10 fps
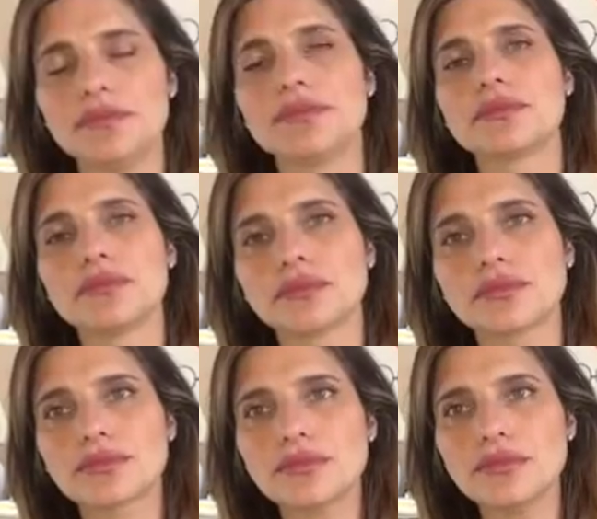
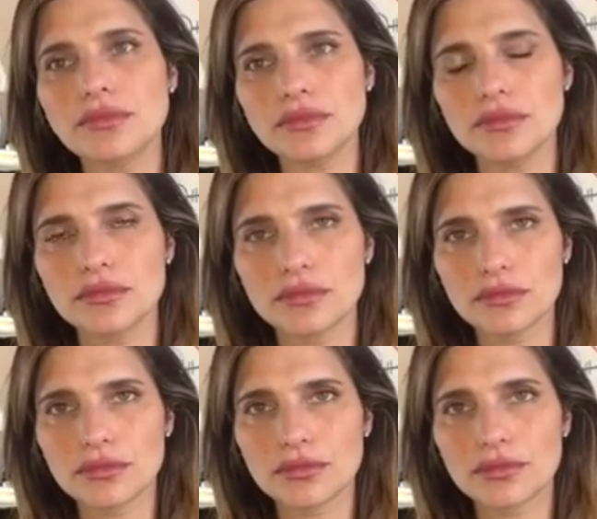
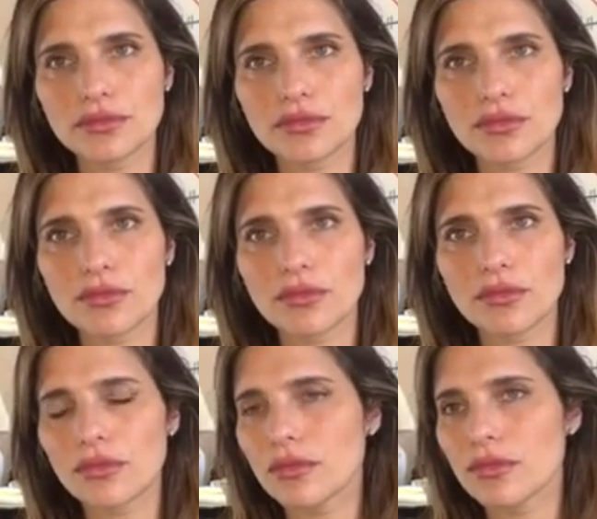
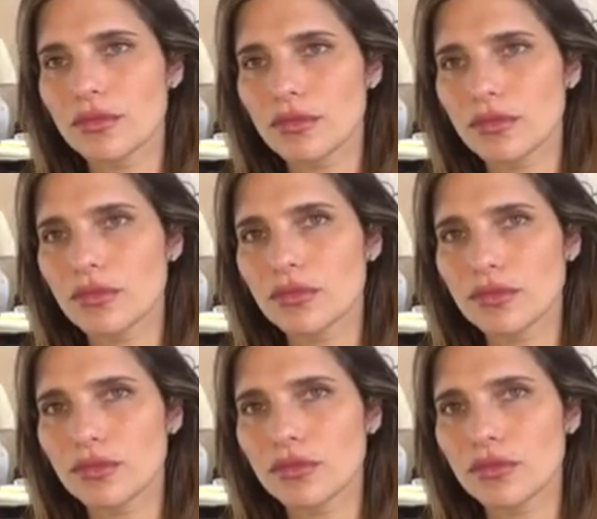
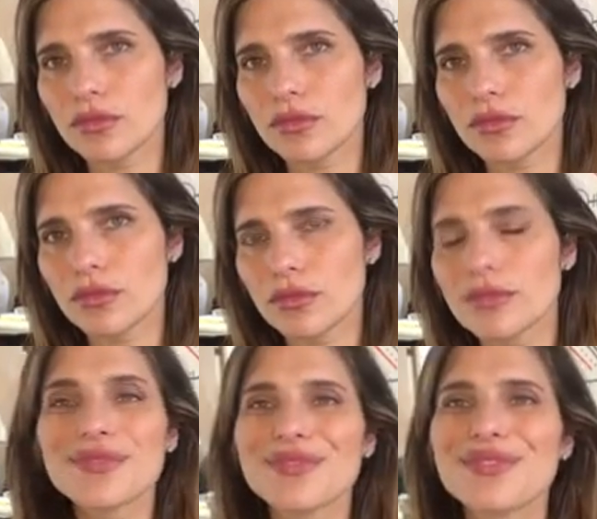
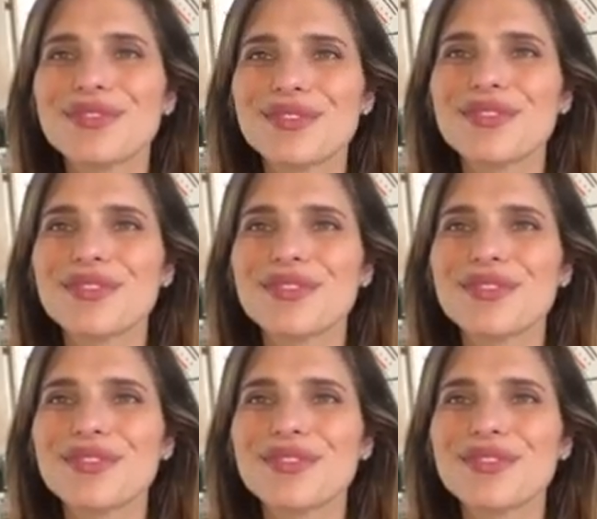No words are spoken by the person on screen.